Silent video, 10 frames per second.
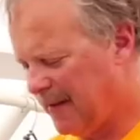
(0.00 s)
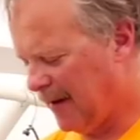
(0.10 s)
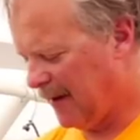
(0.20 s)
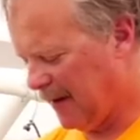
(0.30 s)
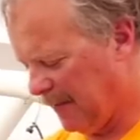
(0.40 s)

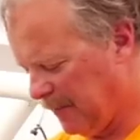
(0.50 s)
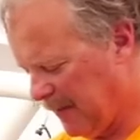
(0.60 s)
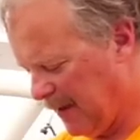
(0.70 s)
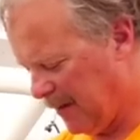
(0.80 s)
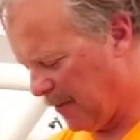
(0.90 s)
uh,
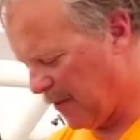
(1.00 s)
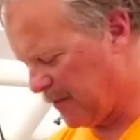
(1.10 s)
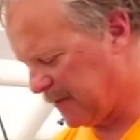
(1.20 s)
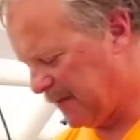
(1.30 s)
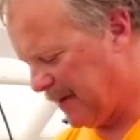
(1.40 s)
it
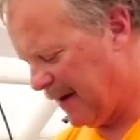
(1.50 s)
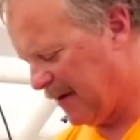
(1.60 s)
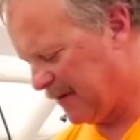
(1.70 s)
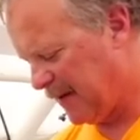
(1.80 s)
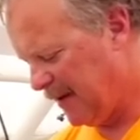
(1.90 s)
emerged
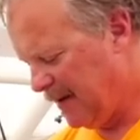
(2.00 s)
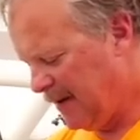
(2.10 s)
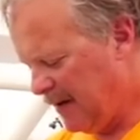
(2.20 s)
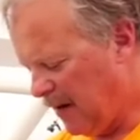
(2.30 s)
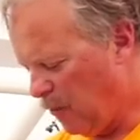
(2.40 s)
about
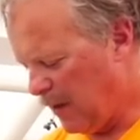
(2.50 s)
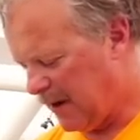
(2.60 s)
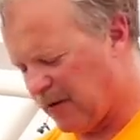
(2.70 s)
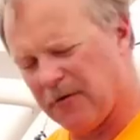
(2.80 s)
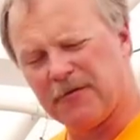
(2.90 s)
a
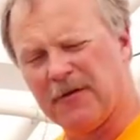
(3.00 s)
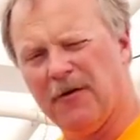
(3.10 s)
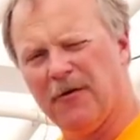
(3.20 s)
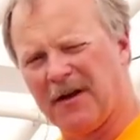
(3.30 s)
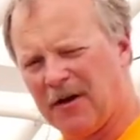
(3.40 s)
week or
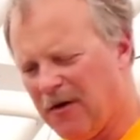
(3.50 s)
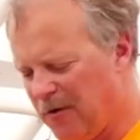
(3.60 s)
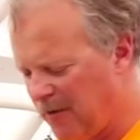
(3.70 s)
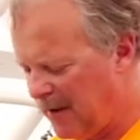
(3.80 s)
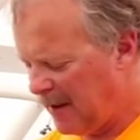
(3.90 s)
so
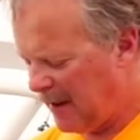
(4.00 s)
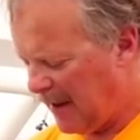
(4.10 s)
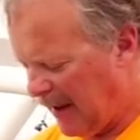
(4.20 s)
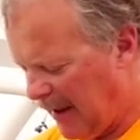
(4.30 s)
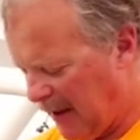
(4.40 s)
ago.
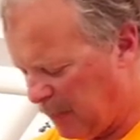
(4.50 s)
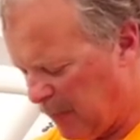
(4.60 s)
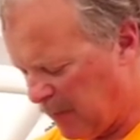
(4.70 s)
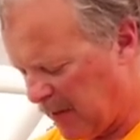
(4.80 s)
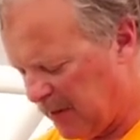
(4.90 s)
And
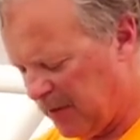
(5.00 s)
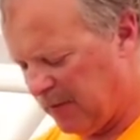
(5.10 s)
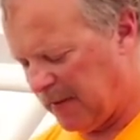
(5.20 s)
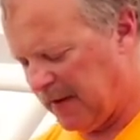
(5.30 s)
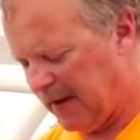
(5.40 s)
what we're gonna do
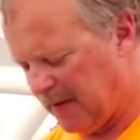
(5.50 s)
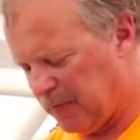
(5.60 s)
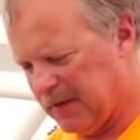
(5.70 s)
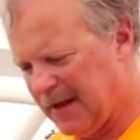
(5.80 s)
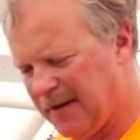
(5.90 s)
with it
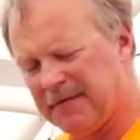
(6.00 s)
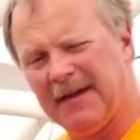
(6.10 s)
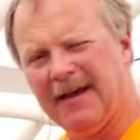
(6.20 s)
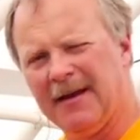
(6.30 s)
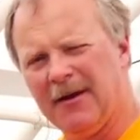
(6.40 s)
is we'll let him
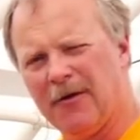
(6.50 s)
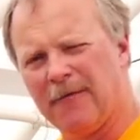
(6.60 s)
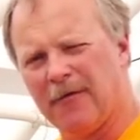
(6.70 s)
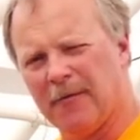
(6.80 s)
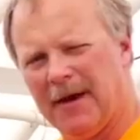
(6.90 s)
stay in here
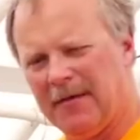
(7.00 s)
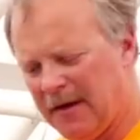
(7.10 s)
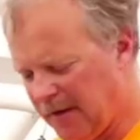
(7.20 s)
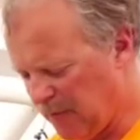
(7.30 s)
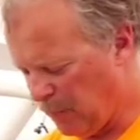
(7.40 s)
for maybe
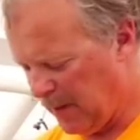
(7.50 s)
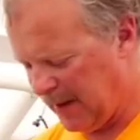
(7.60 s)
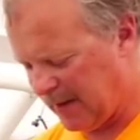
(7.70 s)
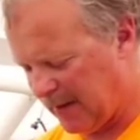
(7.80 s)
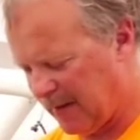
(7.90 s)
another
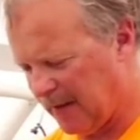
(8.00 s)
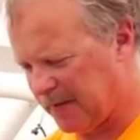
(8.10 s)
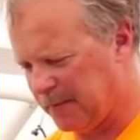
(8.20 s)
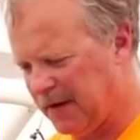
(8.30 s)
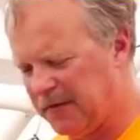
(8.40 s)
week, uh,
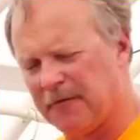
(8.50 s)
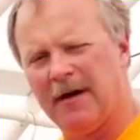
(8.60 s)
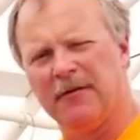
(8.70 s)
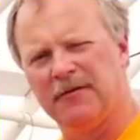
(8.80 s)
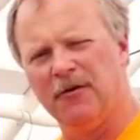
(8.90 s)
someplace
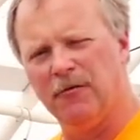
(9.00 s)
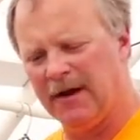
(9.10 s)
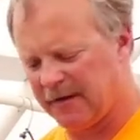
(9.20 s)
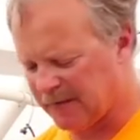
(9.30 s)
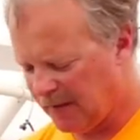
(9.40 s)
around two
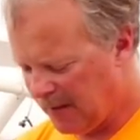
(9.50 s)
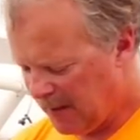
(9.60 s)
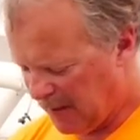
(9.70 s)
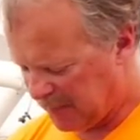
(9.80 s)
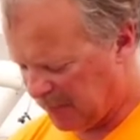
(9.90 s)
weeks.
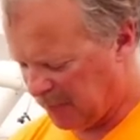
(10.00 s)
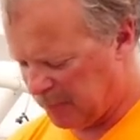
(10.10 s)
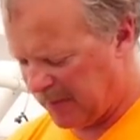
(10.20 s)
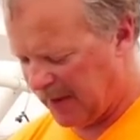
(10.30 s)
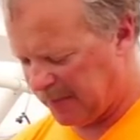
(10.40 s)
As soon
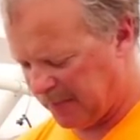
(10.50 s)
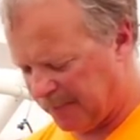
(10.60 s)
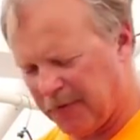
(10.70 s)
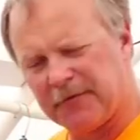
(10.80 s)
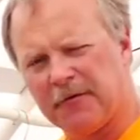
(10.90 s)
as we got this
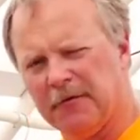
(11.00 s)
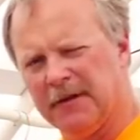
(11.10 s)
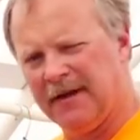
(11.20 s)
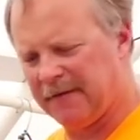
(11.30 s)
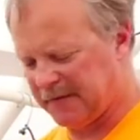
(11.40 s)
first true
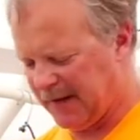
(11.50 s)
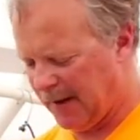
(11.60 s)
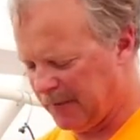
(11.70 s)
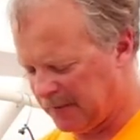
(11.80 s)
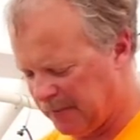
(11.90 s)
leaf
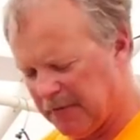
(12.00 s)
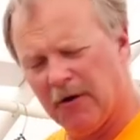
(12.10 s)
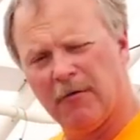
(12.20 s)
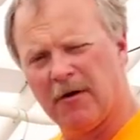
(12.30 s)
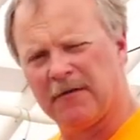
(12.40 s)
established and we
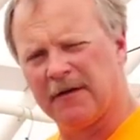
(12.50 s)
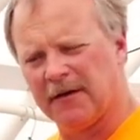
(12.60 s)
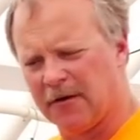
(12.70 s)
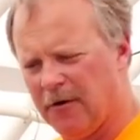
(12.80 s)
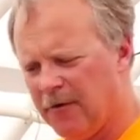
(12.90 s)
know where it's
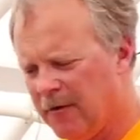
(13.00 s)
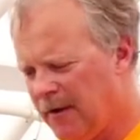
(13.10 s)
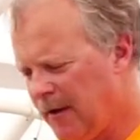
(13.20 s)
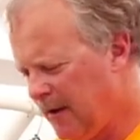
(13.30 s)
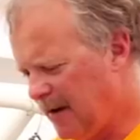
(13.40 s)
gonna go,
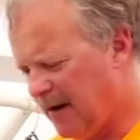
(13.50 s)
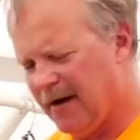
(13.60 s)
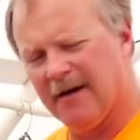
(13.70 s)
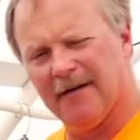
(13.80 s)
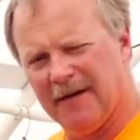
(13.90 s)

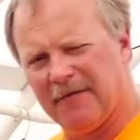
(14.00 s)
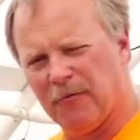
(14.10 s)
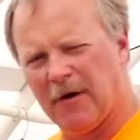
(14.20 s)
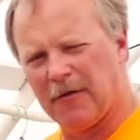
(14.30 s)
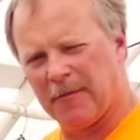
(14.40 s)
uh, if
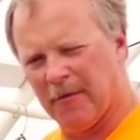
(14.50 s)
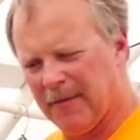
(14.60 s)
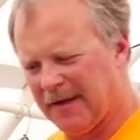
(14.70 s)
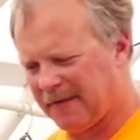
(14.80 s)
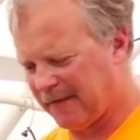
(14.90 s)
the weather
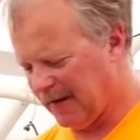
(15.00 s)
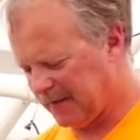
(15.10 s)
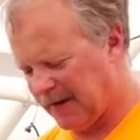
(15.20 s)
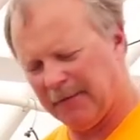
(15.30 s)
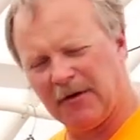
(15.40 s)
permits,
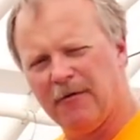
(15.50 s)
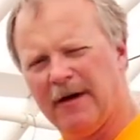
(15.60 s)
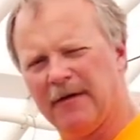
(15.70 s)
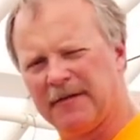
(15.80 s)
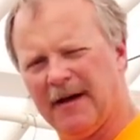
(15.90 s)
it's time to go
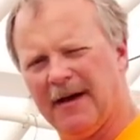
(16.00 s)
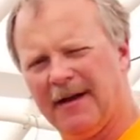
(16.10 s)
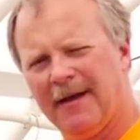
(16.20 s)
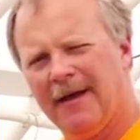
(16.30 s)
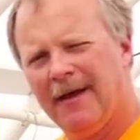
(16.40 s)

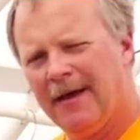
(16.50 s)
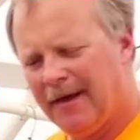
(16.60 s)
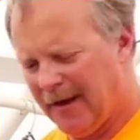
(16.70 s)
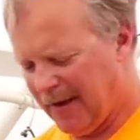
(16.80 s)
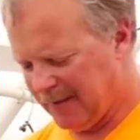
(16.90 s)
outside
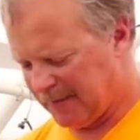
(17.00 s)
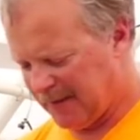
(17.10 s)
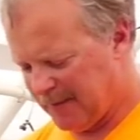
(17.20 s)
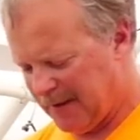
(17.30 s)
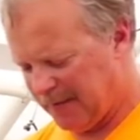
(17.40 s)
and let's
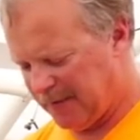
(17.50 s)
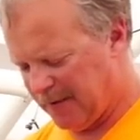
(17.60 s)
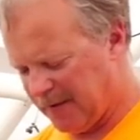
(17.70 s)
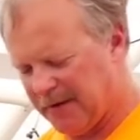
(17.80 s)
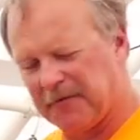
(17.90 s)
get them out
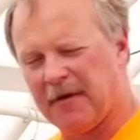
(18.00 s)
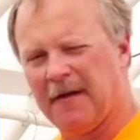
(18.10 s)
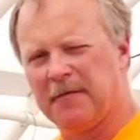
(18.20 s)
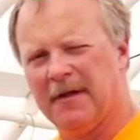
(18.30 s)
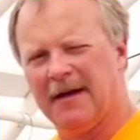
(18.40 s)
there and get them
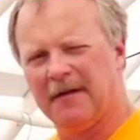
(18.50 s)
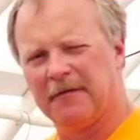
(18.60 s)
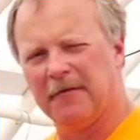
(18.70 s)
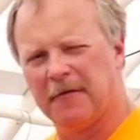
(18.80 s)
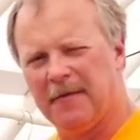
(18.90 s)
transplanted as
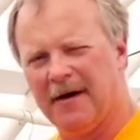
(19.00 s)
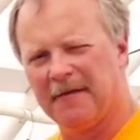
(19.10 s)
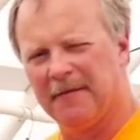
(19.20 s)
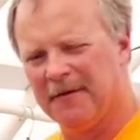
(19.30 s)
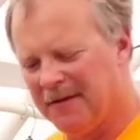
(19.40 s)
soon as
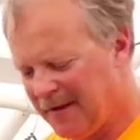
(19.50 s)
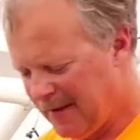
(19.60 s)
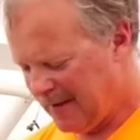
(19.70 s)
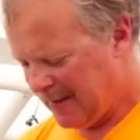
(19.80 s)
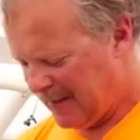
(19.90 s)
possible.
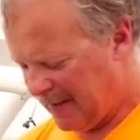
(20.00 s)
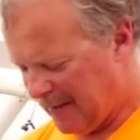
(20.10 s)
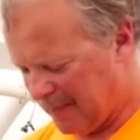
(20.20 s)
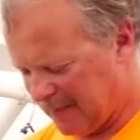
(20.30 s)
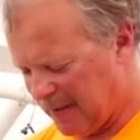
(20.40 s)

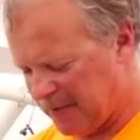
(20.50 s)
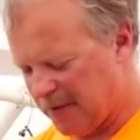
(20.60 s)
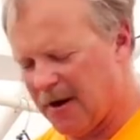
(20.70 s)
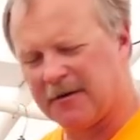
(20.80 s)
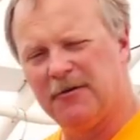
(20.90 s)
Uh, there's less
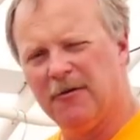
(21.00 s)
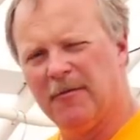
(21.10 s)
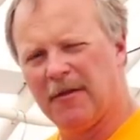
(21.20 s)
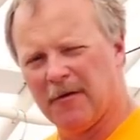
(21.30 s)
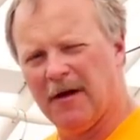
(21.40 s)
shock to them
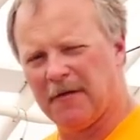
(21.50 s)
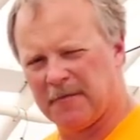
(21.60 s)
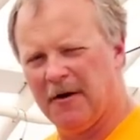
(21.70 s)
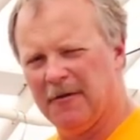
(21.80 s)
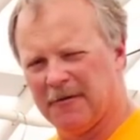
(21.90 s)
when they're a lot
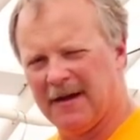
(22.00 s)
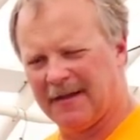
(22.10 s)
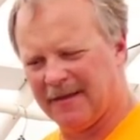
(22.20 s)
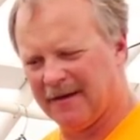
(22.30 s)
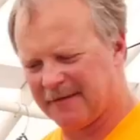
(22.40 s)
smaller
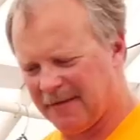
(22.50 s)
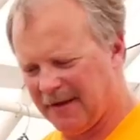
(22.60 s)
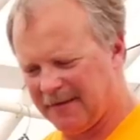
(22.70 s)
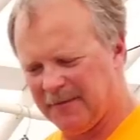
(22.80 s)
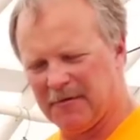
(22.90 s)
like this and
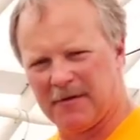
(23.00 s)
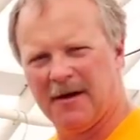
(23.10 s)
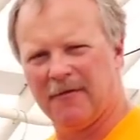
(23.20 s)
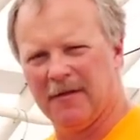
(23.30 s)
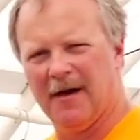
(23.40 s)
they seem to
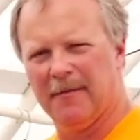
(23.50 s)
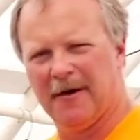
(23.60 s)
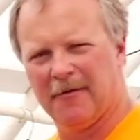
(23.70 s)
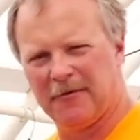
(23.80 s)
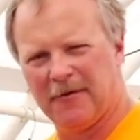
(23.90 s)
recover a lot
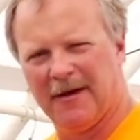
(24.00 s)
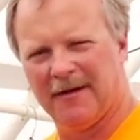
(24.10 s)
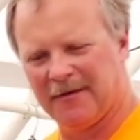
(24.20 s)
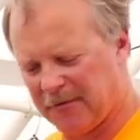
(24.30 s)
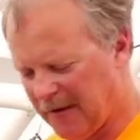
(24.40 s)
better than trying
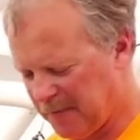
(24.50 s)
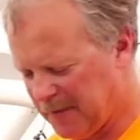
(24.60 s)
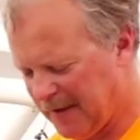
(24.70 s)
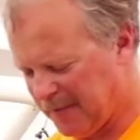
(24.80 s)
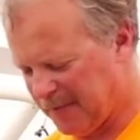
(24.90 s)
to
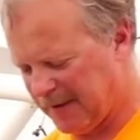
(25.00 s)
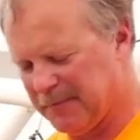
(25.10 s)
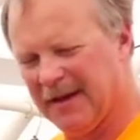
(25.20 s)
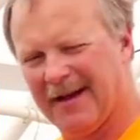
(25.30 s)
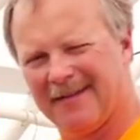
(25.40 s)
transplant the big
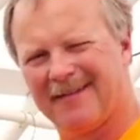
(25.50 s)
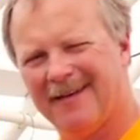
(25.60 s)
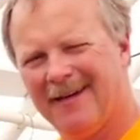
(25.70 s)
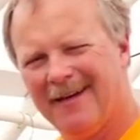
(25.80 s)
plants.